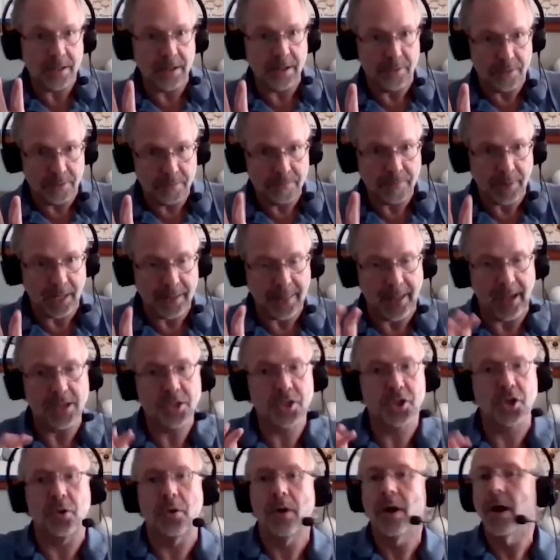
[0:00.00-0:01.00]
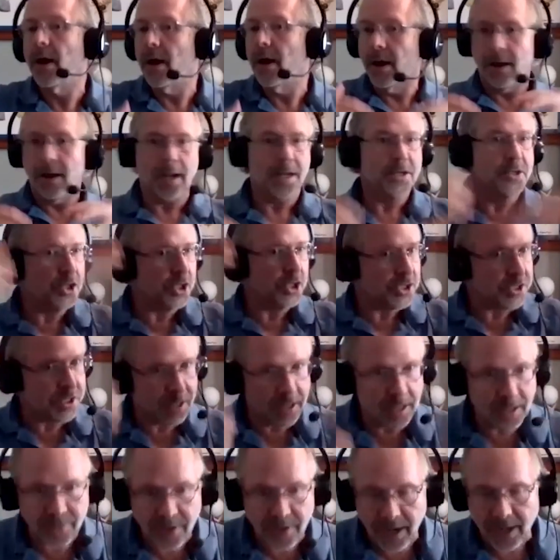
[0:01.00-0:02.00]
eaten by that. So, and just
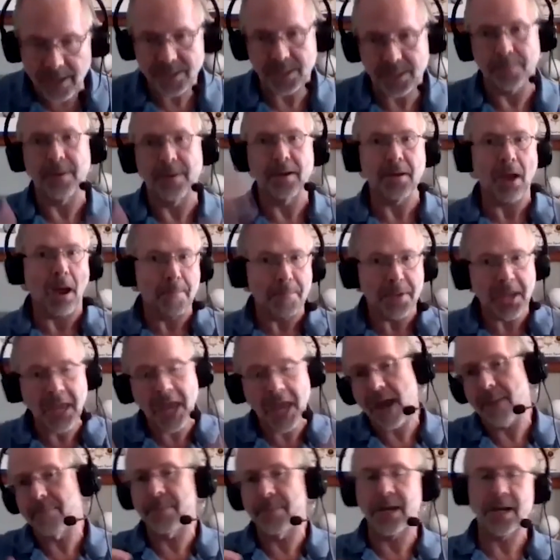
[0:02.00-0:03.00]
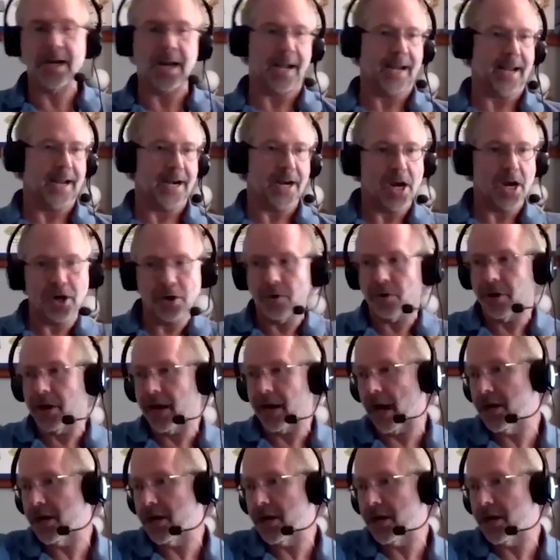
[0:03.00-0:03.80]
to even as I'm like, I'm camping, I get hungry.